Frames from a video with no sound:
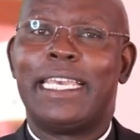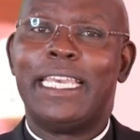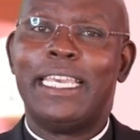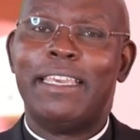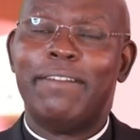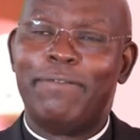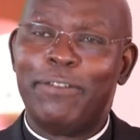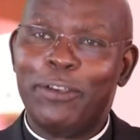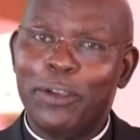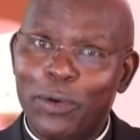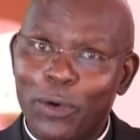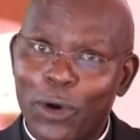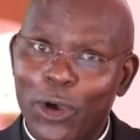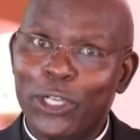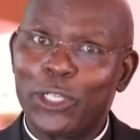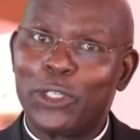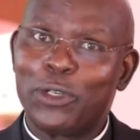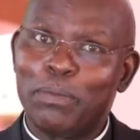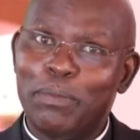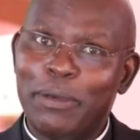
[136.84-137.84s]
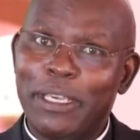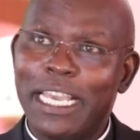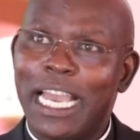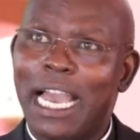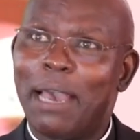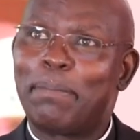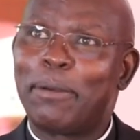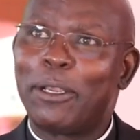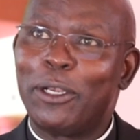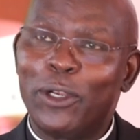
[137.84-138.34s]
If you want to be
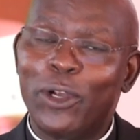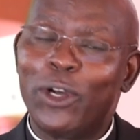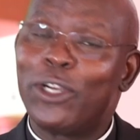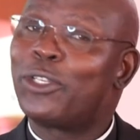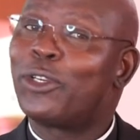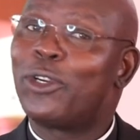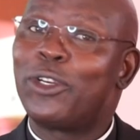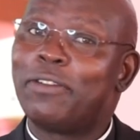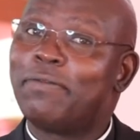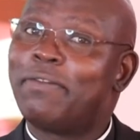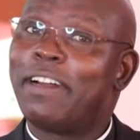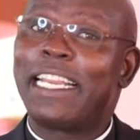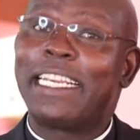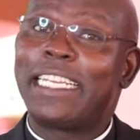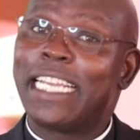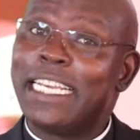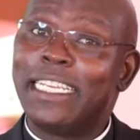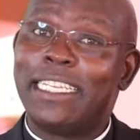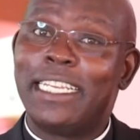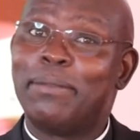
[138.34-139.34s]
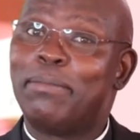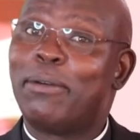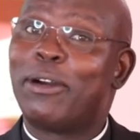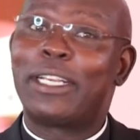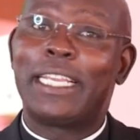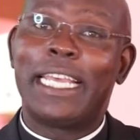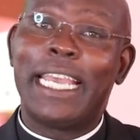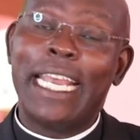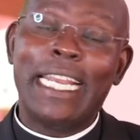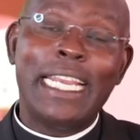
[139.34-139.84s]
happy, not on Valentine's Day,
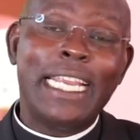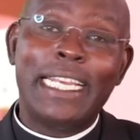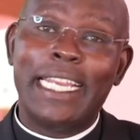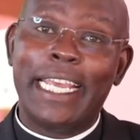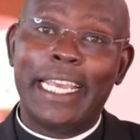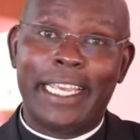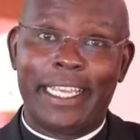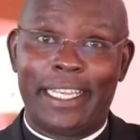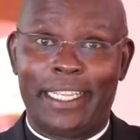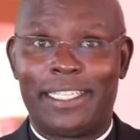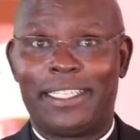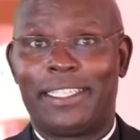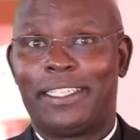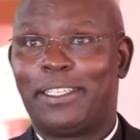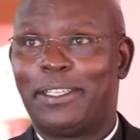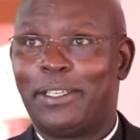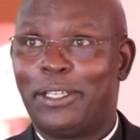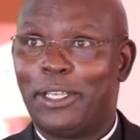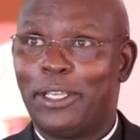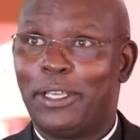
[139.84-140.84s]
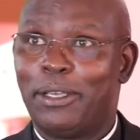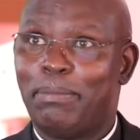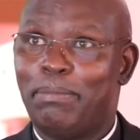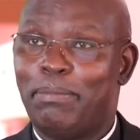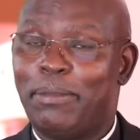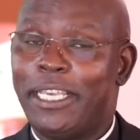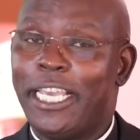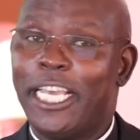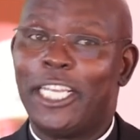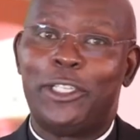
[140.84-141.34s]
but any day,
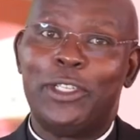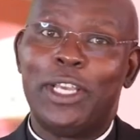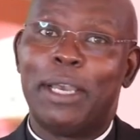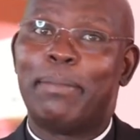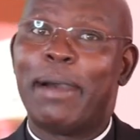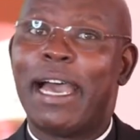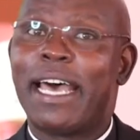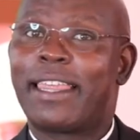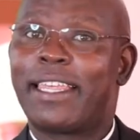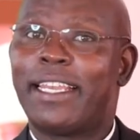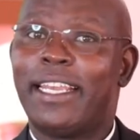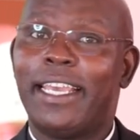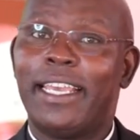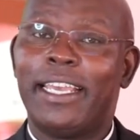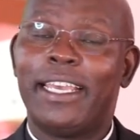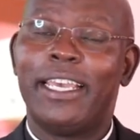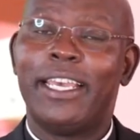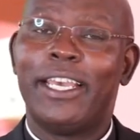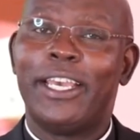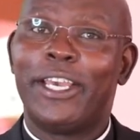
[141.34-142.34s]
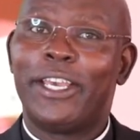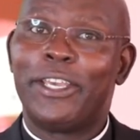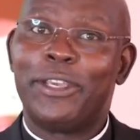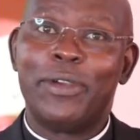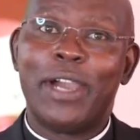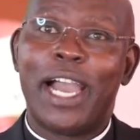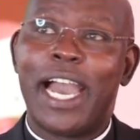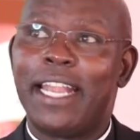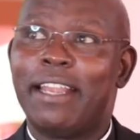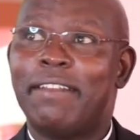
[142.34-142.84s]
be it your birthday,
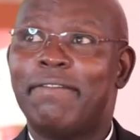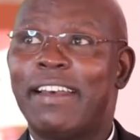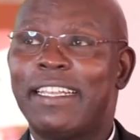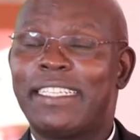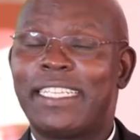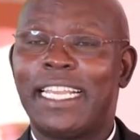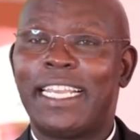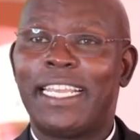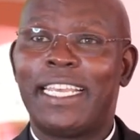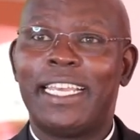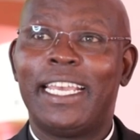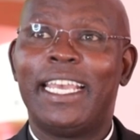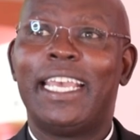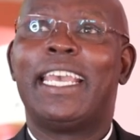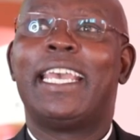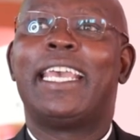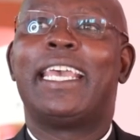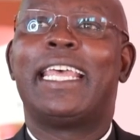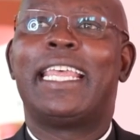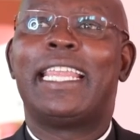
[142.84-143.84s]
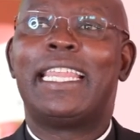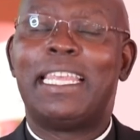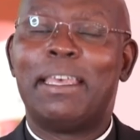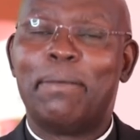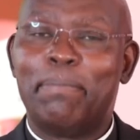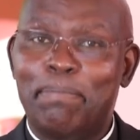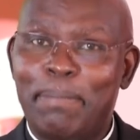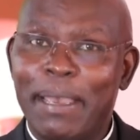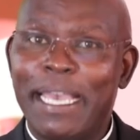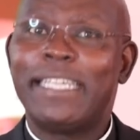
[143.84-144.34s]
your anniversary,
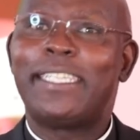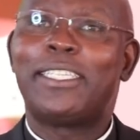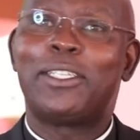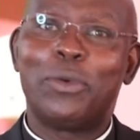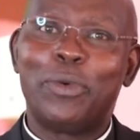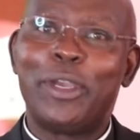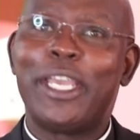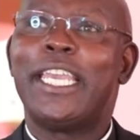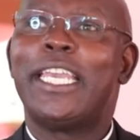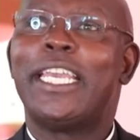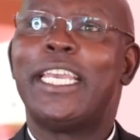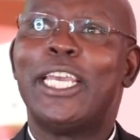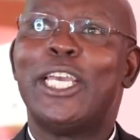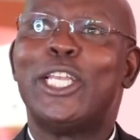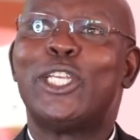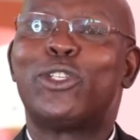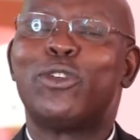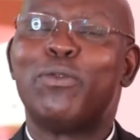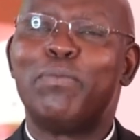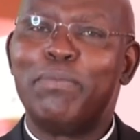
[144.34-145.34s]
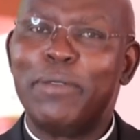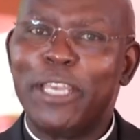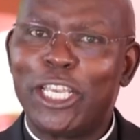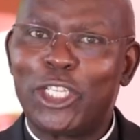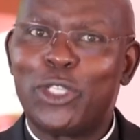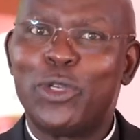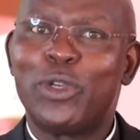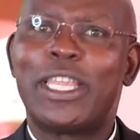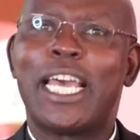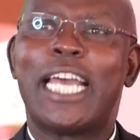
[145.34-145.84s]
the best way to
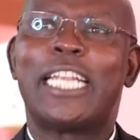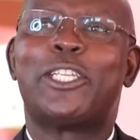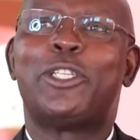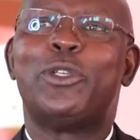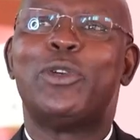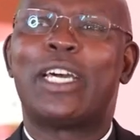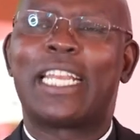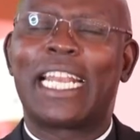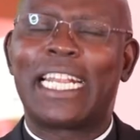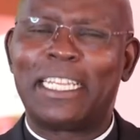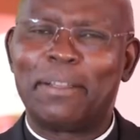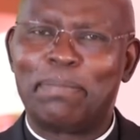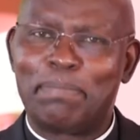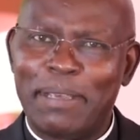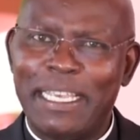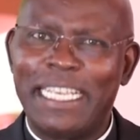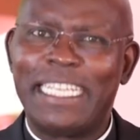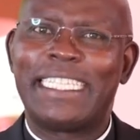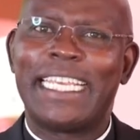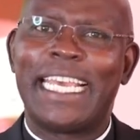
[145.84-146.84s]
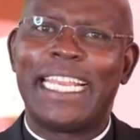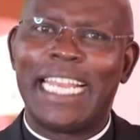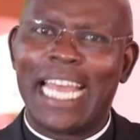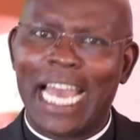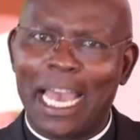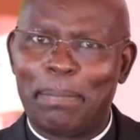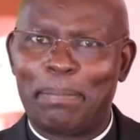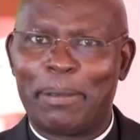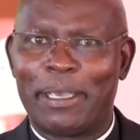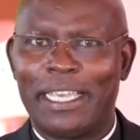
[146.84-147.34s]
make sure that you are at peace and
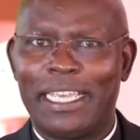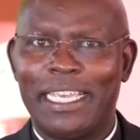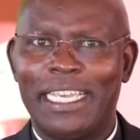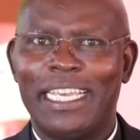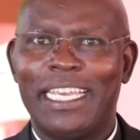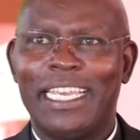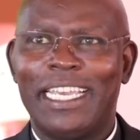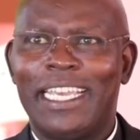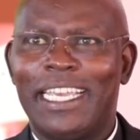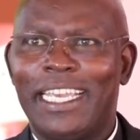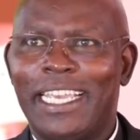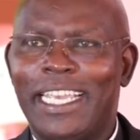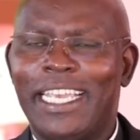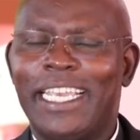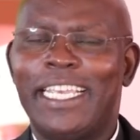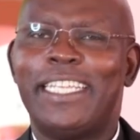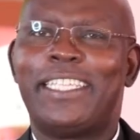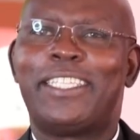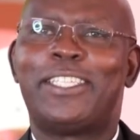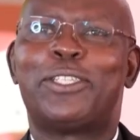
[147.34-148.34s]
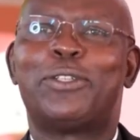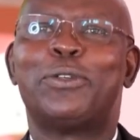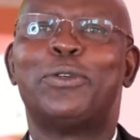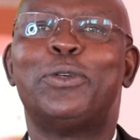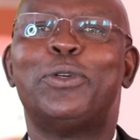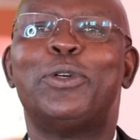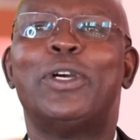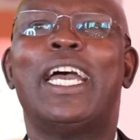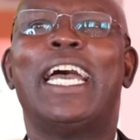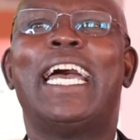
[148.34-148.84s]
happy is
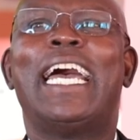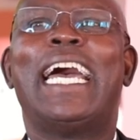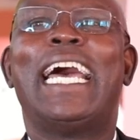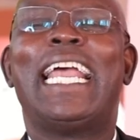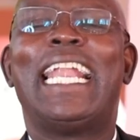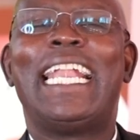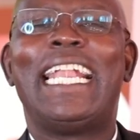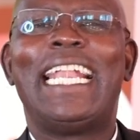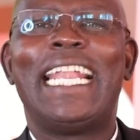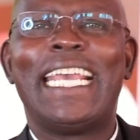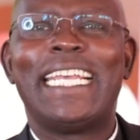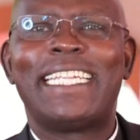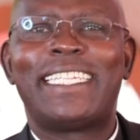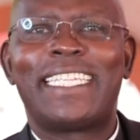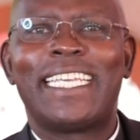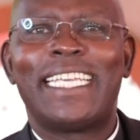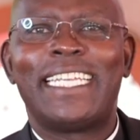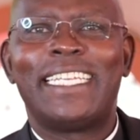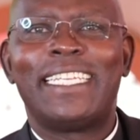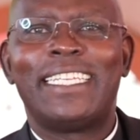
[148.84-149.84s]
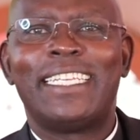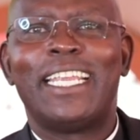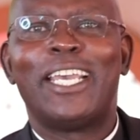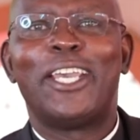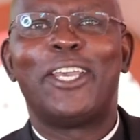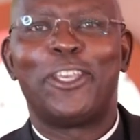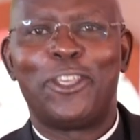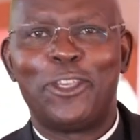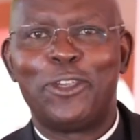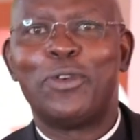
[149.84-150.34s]
to lessen
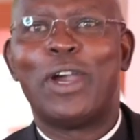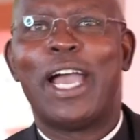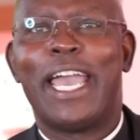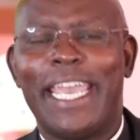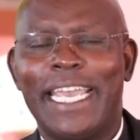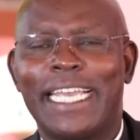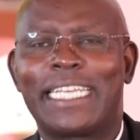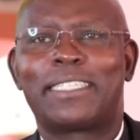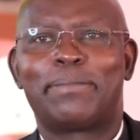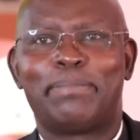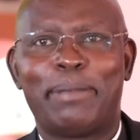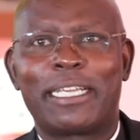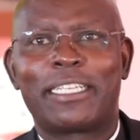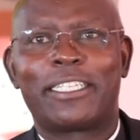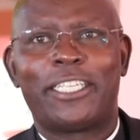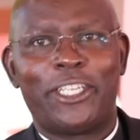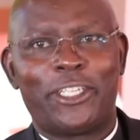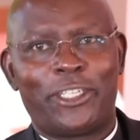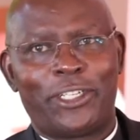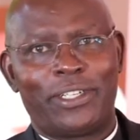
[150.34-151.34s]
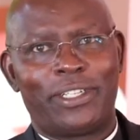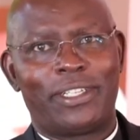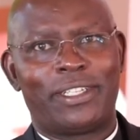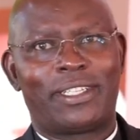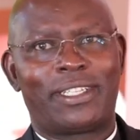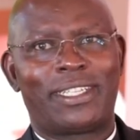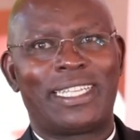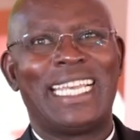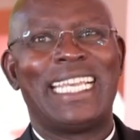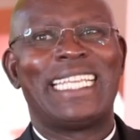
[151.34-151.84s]
your
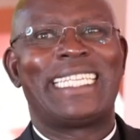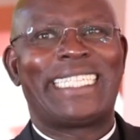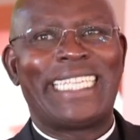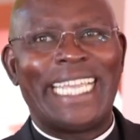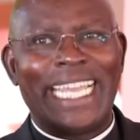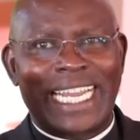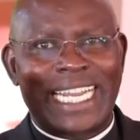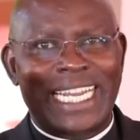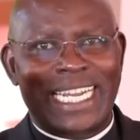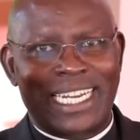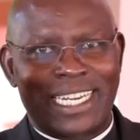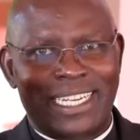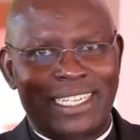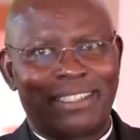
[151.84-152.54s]
expectations. Check